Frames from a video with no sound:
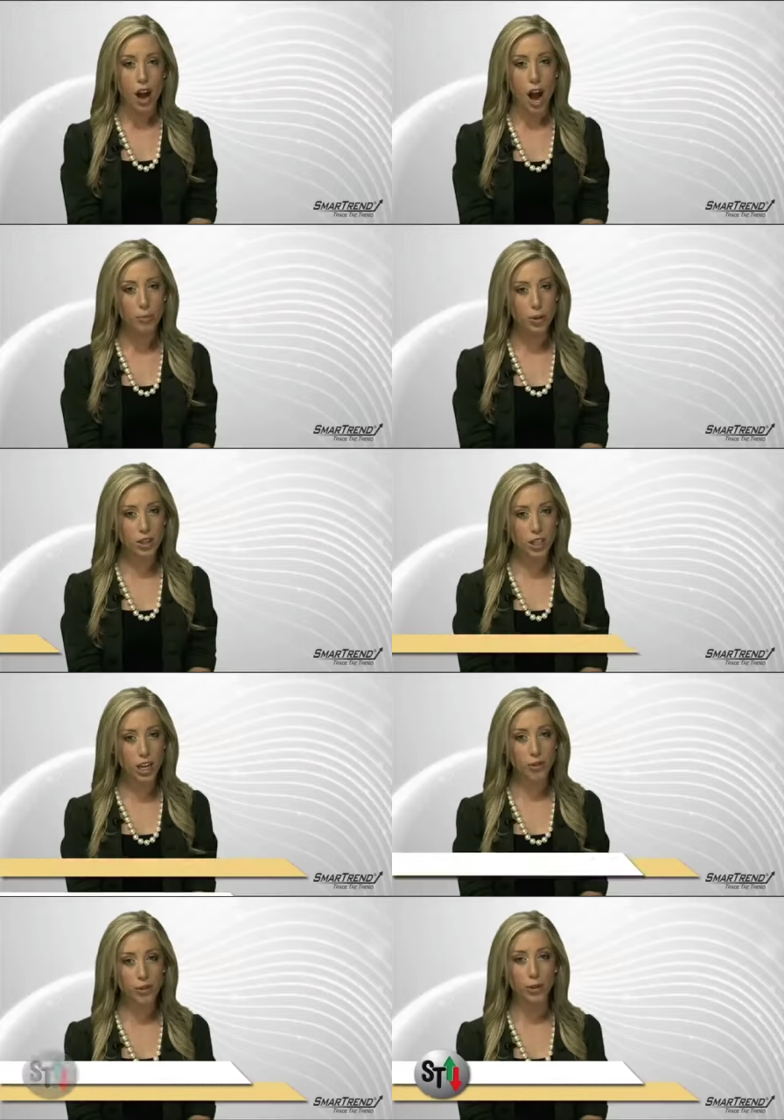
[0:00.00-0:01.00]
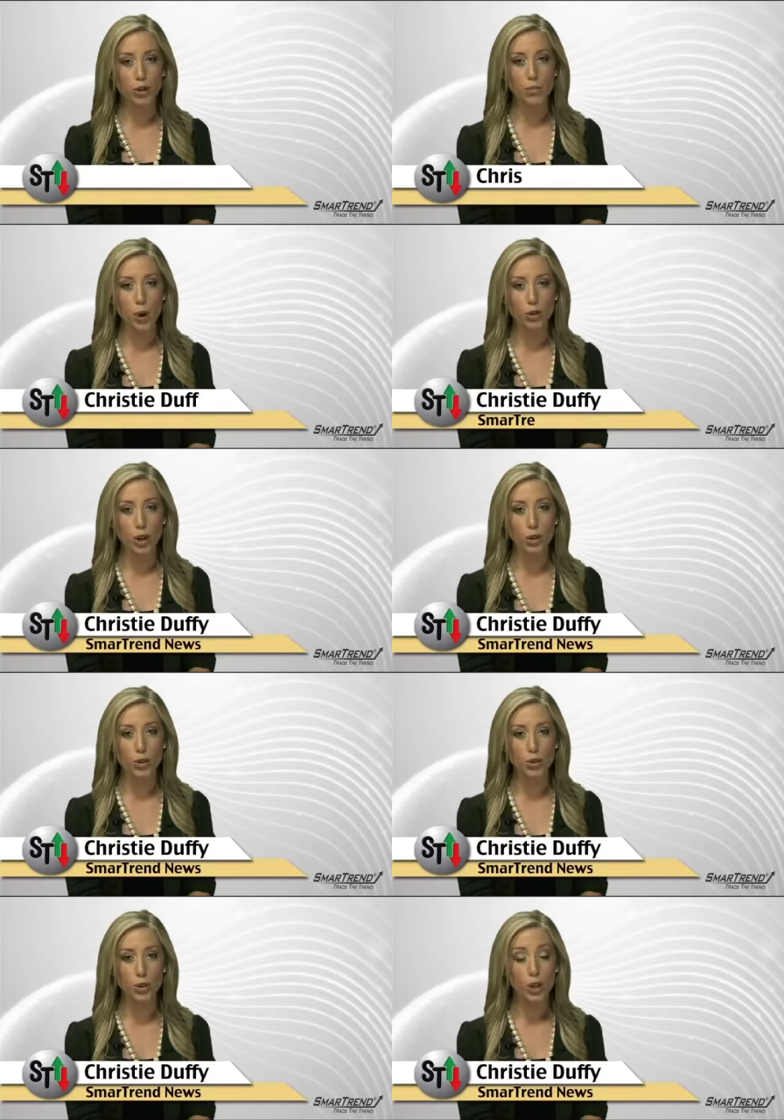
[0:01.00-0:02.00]
I'm Christy Duffy for Smart Trend
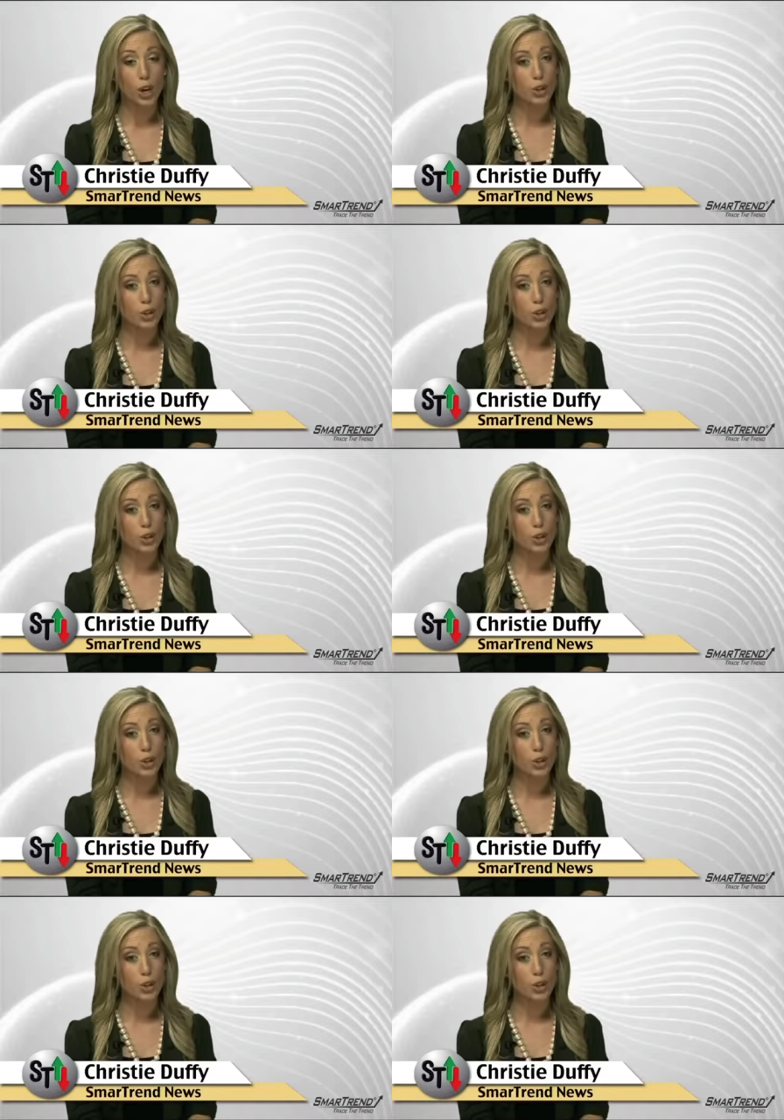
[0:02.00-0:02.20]
News.